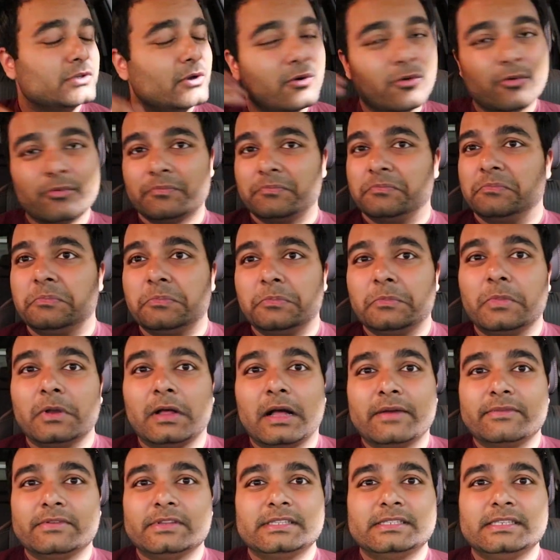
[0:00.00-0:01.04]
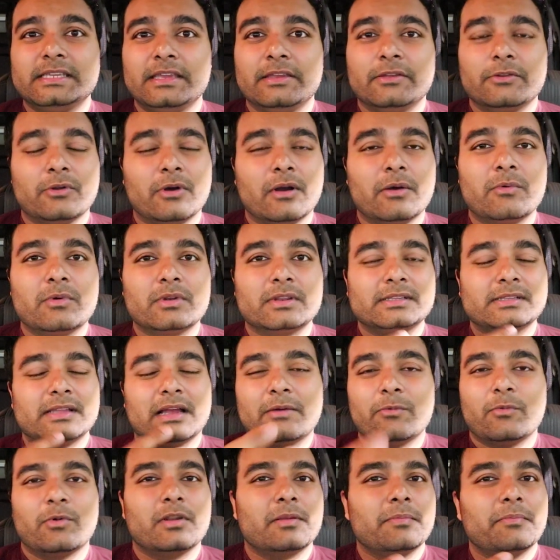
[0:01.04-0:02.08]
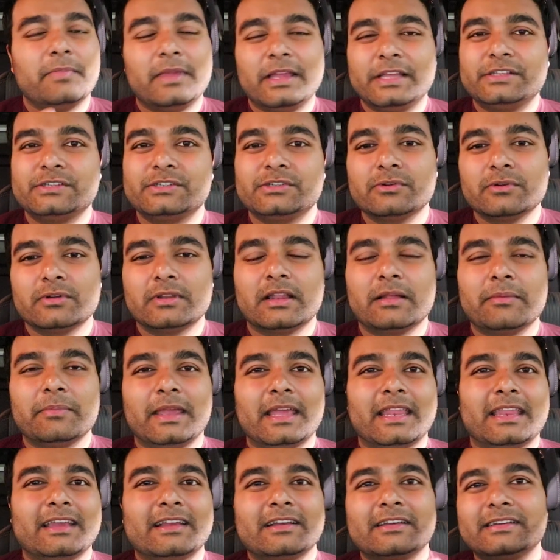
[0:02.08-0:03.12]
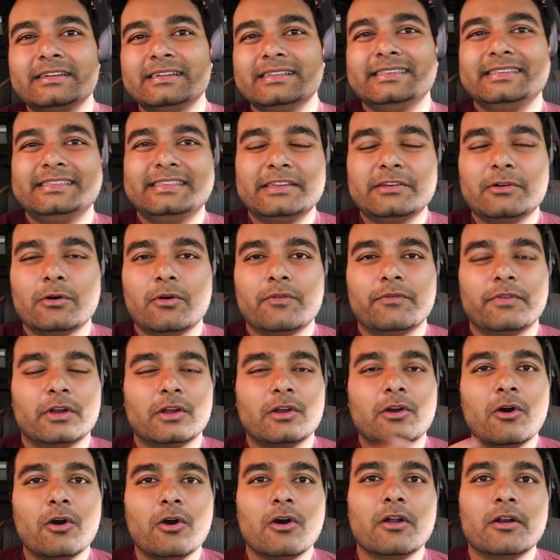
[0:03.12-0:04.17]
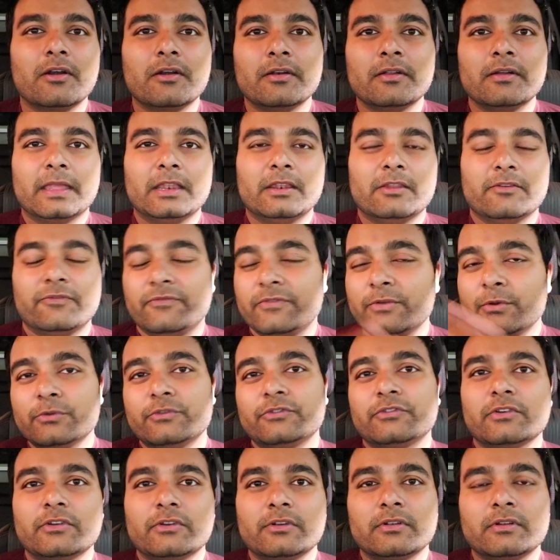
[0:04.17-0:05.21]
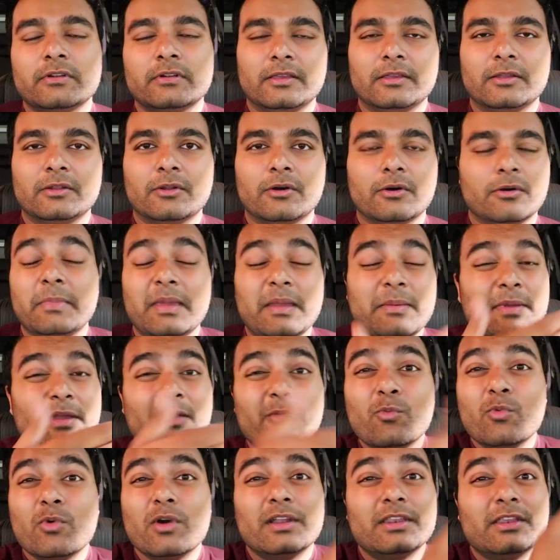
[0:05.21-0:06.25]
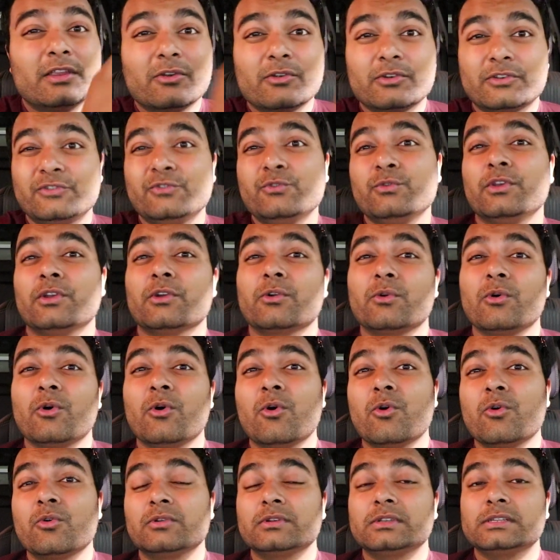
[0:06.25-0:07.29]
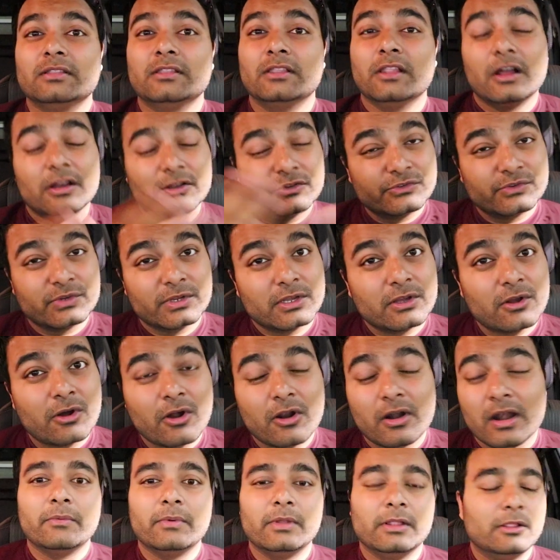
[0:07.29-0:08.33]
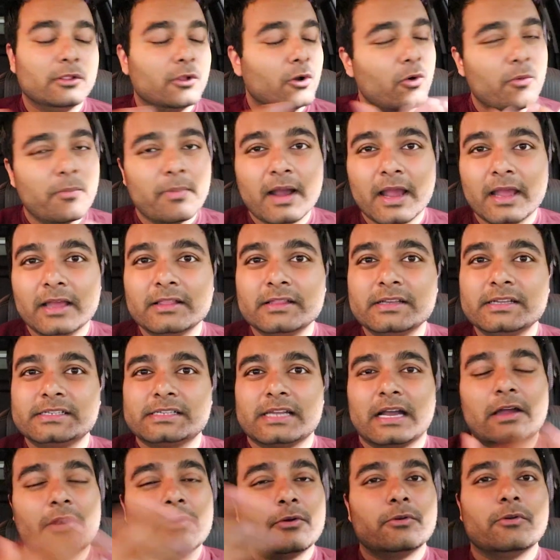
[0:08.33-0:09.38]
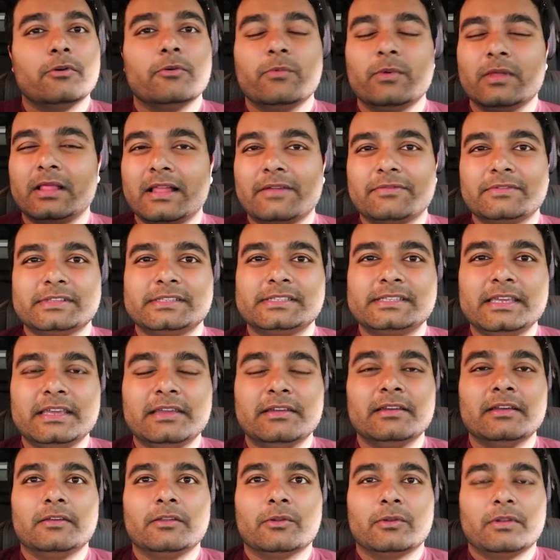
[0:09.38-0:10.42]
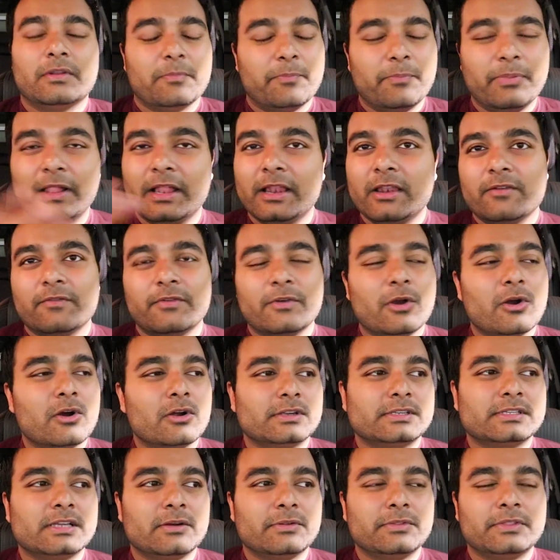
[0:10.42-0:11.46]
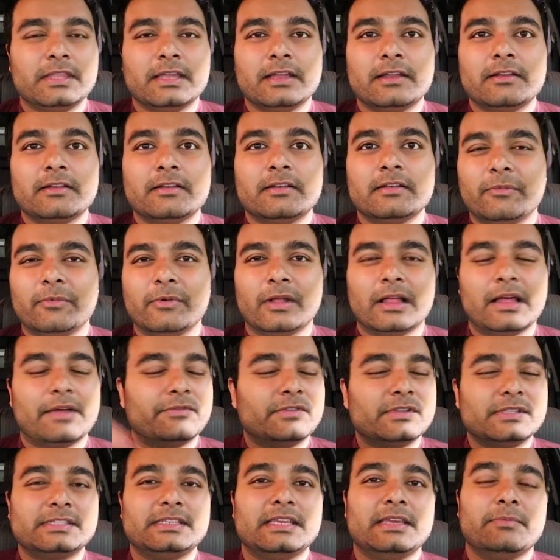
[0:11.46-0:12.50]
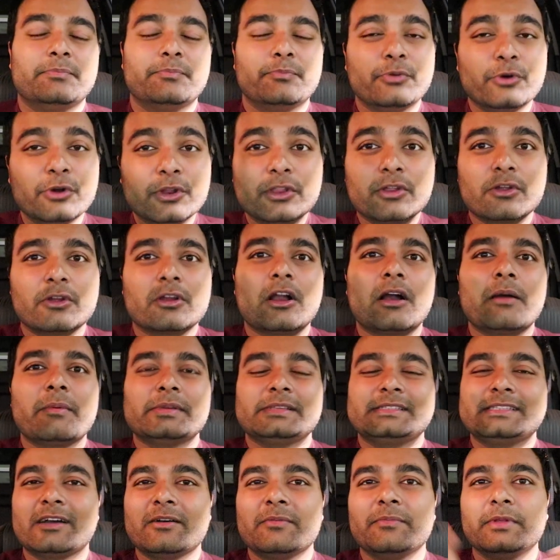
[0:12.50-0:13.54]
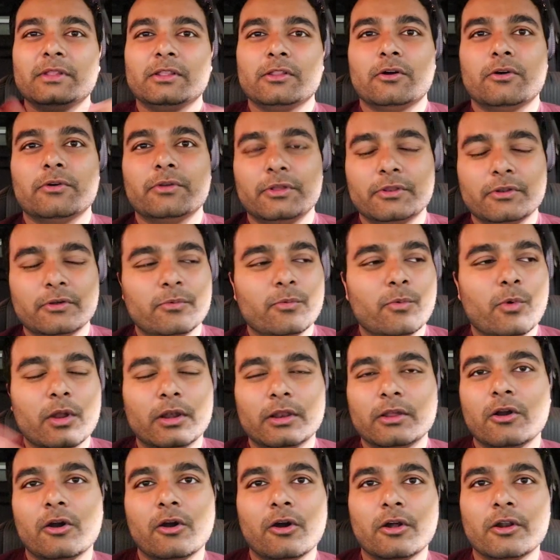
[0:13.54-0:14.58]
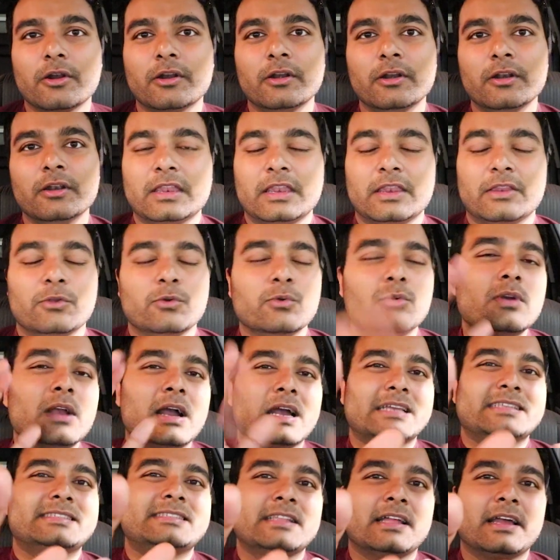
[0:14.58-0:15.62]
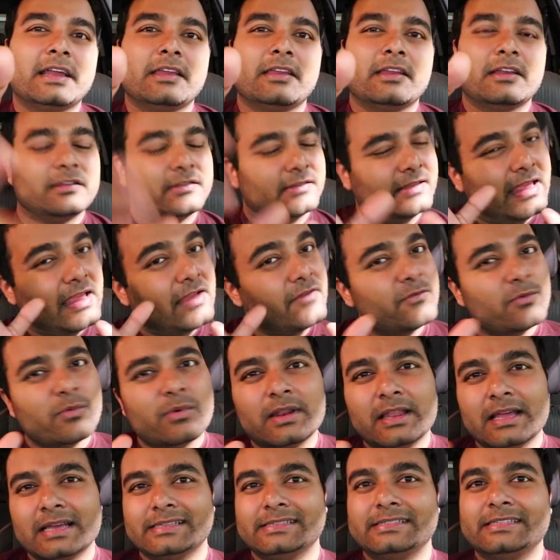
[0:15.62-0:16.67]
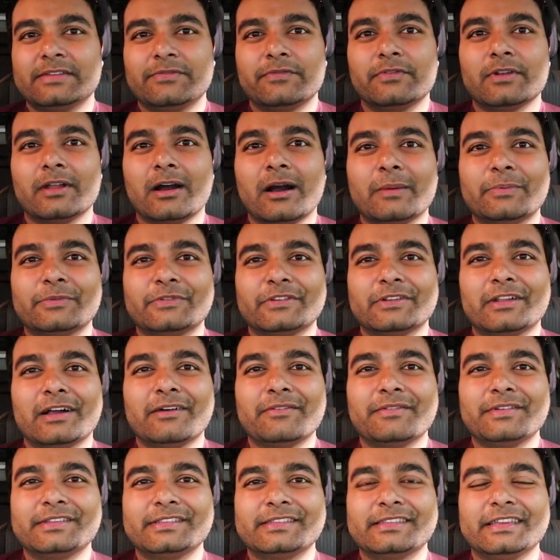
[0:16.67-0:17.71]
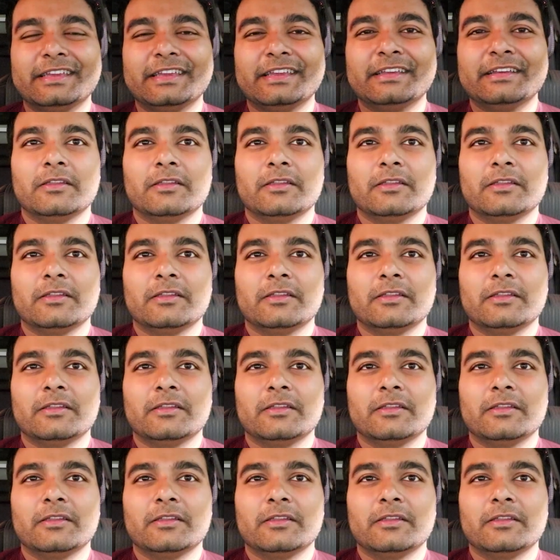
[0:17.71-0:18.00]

So we'll have to see. You know, I want to make sure that I'm getting a good deal of a car in the future. You know, maybe a 1 year or 2 year old luxury car with low mileage. I don't know. We'll have to see. You know, there are plenty of cars out there. We'll have to see. Put your comments down below. You know, what car that you guys like, because everyone has a different option, obviously.